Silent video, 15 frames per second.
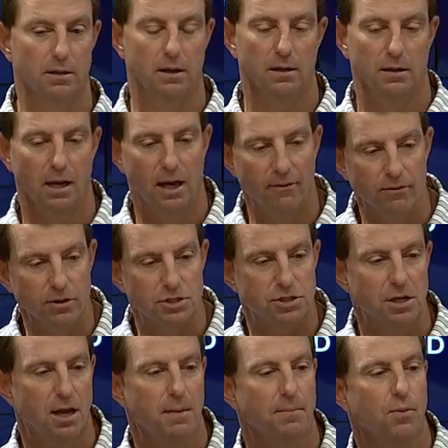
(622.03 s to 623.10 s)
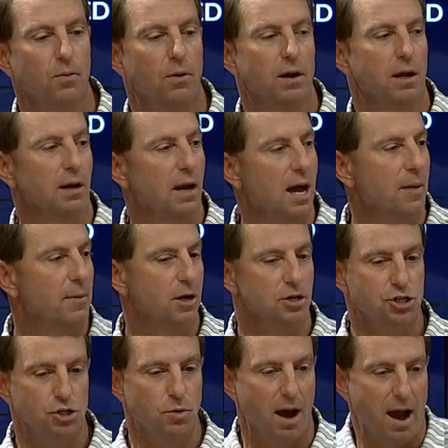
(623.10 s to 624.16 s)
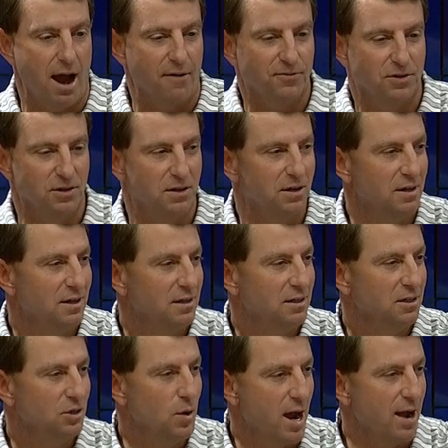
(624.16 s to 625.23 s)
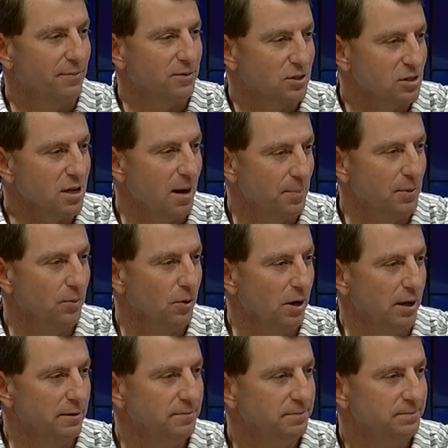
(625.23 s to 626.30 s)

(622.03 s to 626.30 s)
a leverage standpoint, alignment, because you have to stop the run.